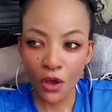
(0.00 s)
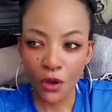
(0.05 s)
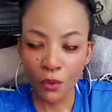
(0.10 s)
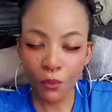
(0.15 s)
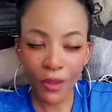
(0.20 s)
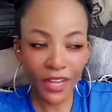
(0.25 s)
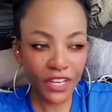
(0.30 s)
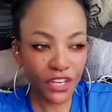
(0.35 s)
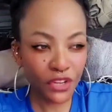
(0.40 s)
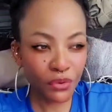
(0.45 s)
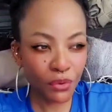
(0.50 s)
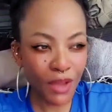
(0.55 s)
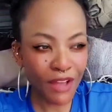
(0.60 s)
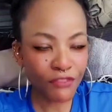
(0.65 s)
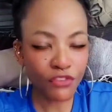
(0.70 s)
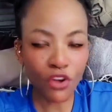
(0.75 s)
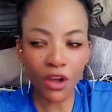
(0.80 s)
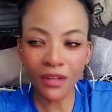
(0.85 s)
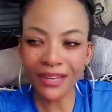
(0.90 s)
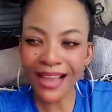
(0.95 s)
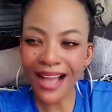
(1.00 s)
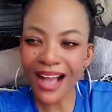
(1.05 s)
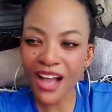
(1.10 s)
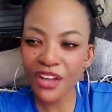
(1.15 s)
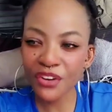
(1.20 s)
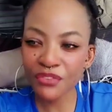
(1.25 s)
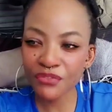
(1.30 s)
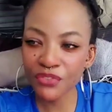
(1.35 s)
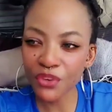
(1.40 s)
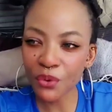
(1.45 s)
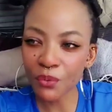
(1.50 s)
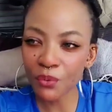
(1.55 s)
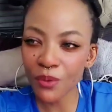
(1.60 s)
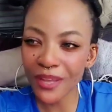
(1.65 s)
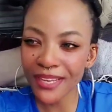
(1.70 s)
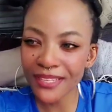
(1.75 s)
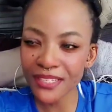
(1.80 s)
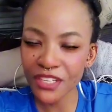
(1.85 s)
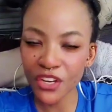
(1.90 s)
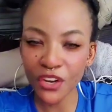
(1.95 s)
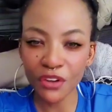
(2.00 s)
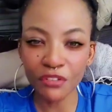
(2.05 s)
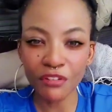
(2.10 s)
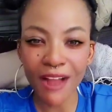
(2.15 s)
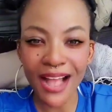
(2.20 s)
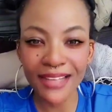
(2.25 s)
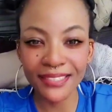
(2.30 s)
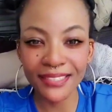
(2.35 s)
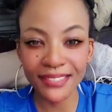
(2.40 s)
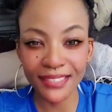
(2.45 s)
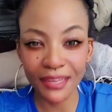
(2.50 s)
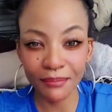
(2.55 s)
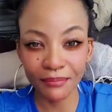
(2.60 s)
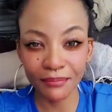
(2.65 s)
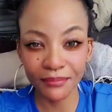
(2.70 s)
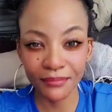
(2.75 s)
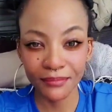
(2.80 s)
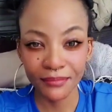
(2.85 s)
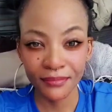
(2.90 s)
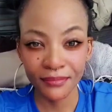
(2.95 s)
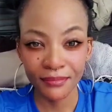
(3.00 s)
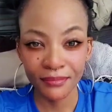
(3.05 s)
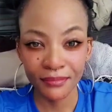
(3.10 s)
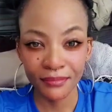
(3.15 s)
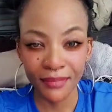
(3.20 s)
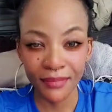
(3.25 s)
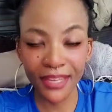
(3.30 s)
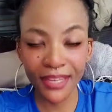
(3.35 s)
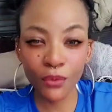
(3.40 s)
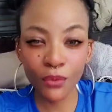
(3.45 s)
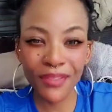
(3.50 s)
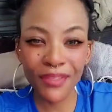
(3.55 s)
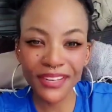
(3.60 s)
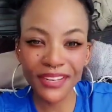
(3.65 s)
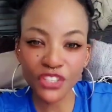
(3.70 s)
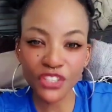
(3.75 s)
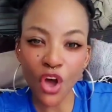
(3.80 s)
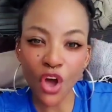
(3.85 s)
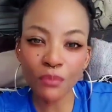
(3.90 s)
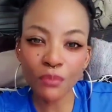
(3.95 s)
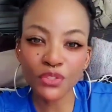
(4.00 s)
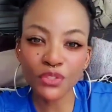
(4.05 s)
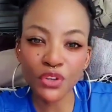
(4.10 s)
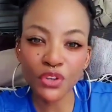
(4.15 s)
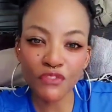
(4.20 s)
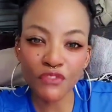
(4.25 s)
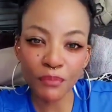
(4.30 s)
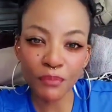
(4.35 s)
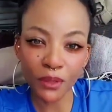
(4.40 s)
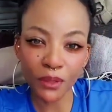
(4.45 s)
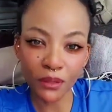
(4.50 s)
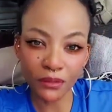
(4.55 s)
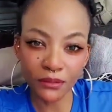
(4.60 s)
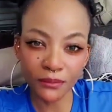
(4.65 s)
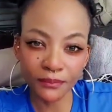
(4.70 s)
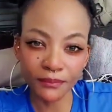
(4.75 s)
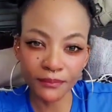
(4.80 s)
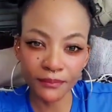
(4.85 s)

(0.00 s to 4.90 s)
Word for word: when you have gone out of your way to harass them in a way that is observable,